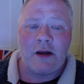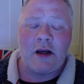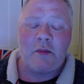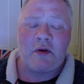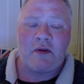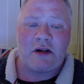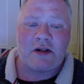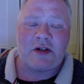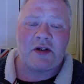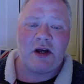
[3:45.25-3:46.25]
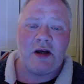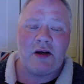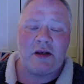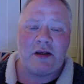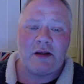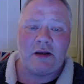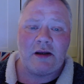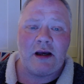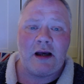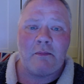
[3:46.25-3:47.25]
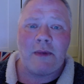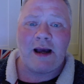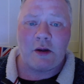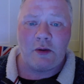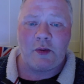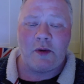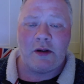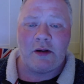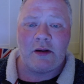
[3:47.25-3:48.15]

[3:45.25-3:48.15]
Professor Starkey and Matt Goodwin